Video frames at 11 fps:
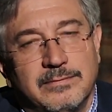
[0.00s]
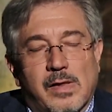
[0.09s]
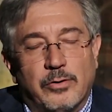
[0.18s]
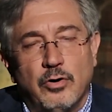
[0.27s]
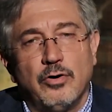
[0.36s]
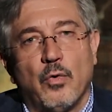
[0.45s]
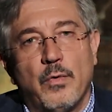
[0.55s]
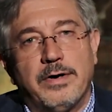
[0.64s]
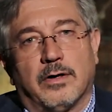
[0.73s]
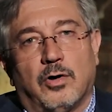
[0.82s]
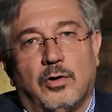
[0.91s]
In order to
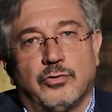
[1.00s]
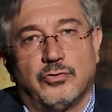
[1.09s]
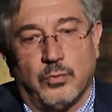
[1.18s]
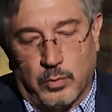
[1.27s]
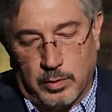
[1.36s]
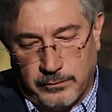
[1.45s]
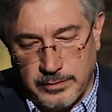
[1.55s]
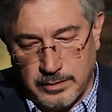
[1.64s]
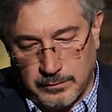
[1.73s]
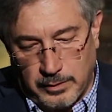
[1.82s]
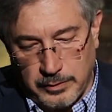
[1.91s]
win the culture war,
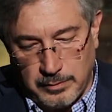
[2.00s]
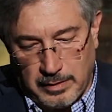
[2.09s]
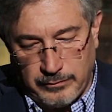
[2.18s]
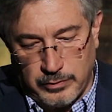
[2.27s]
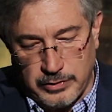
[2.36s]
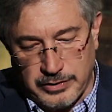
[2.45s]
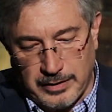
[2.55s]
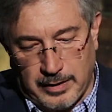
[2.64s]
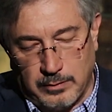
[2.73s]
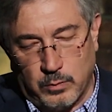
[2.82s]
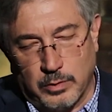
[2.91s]
first of all, you have to
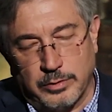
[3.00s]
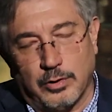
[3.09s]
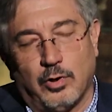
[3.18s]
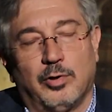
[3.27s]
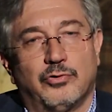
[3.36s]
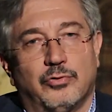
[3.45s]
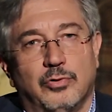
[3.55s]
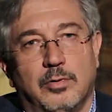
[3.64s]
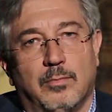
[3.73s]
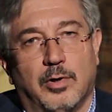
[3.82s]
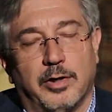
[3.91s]
understand what the
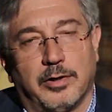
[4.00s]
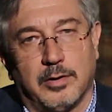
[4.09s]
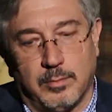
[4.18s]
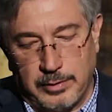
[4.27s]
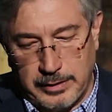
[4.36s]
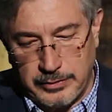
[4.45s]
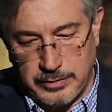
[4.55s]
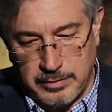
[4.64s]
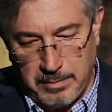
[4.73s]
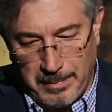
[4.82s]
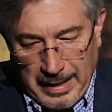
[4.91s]
cultural marketplace
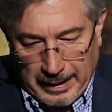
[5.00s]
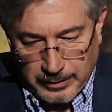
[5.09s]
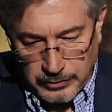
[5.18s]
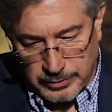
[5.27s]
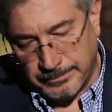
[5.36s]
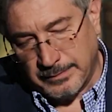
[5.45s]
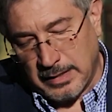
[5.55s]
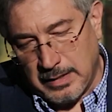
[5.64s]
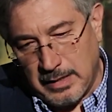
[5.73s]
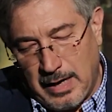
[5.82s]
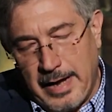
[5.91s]
demands,
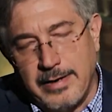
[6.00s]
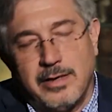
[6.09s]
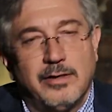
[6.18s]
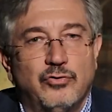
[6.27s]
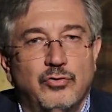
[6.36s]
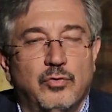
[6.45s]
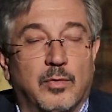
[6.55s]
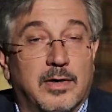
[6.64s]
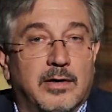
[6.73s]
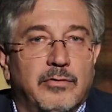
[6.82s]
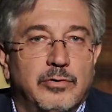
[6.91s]
and then do
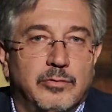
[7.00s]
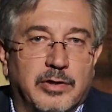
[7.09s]
whatever you